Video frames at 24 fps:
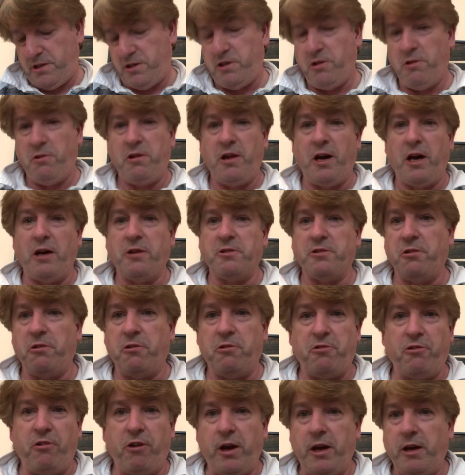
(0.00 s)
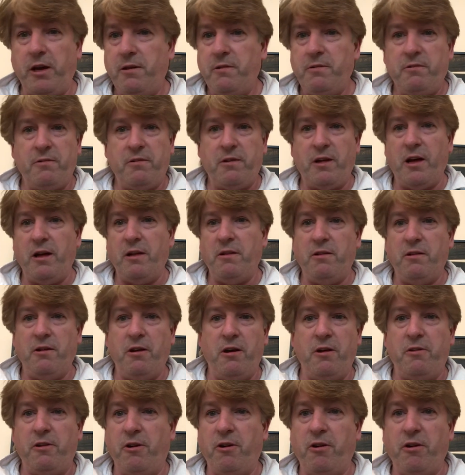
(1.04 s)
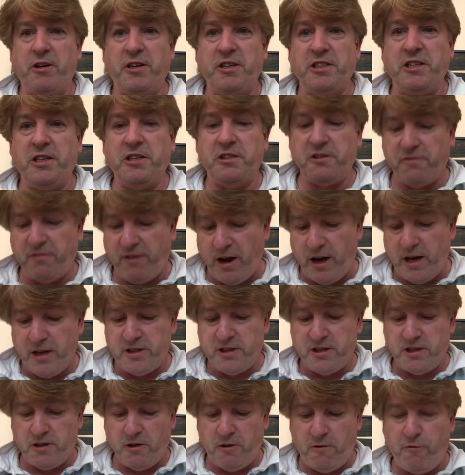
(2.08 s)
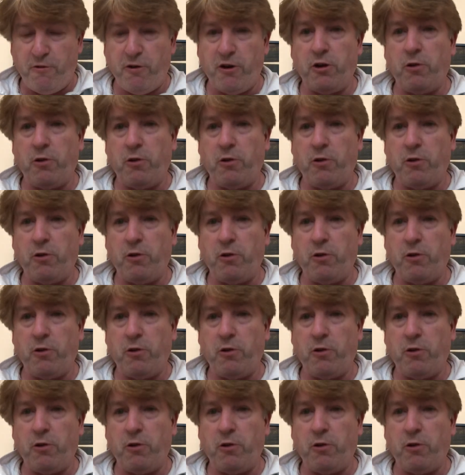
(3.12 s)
2003. Then they're not easy to find, so for